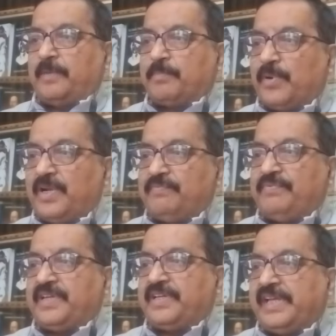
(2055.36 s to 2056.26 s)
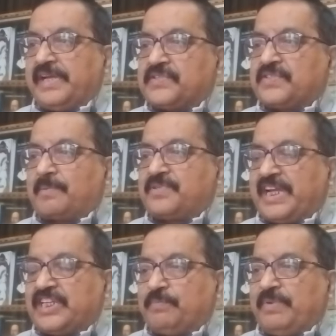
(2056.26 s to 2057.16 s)
prolific years of
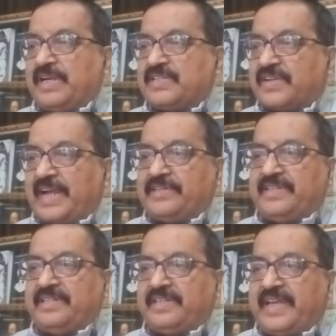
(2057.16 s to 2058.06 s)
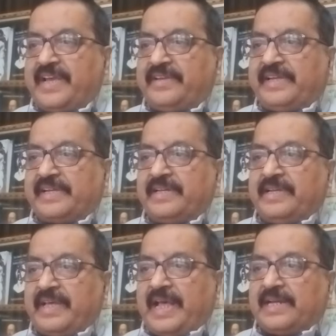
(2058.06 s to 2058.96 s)
Shakespeare's writing career,
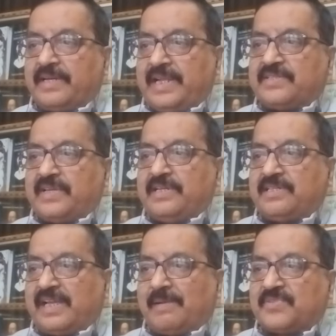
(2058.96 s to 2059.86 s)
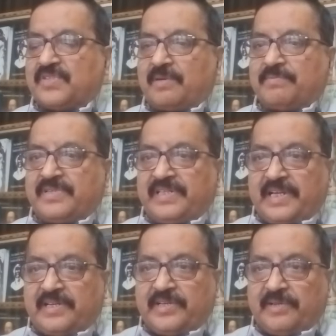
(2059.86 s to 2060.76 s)
at least in terms of
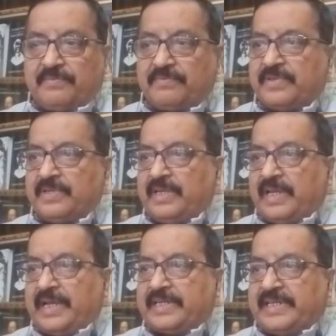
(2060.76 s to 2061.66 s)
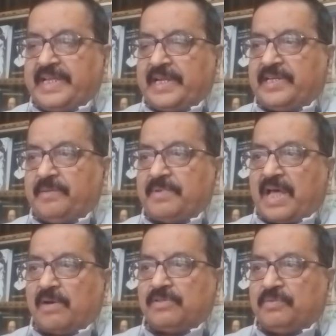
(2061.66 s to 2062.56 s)
creative
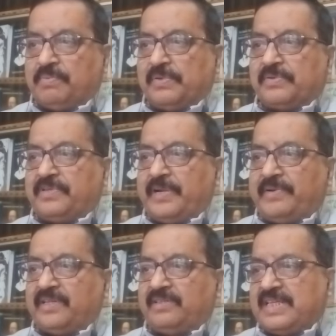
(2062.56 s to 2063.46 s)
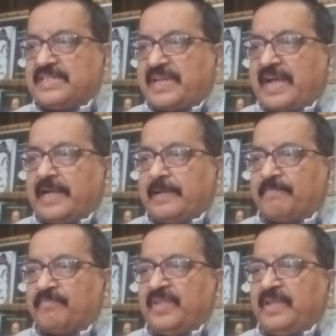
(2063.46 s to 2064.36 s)
output. During this
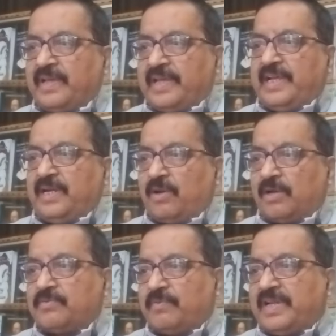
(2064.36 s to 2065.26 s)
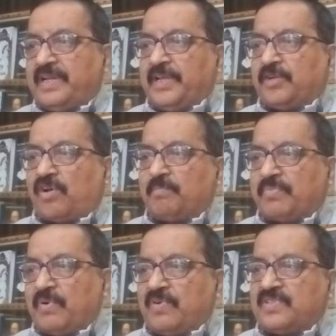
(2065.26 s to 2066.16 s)
time, he not only
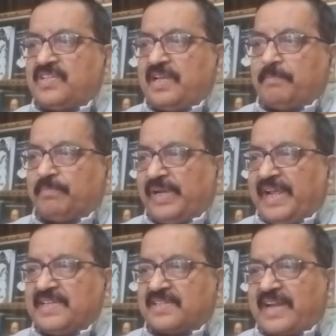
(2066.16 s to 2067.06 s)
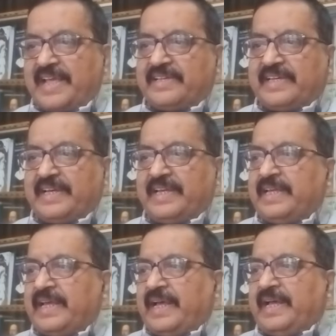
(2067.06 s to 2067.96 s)
composed plays like
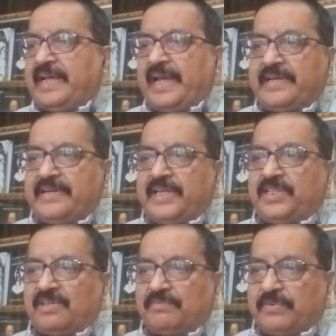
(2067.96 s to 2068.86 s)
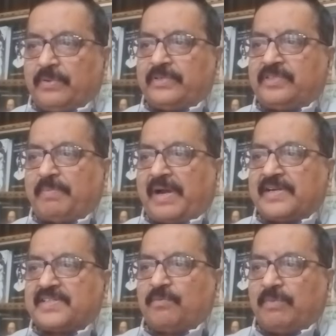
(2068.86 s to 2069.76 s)
Henry IV
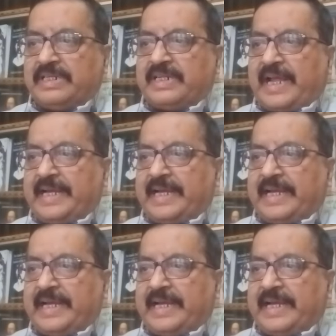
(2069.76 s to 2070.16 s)
Parts 1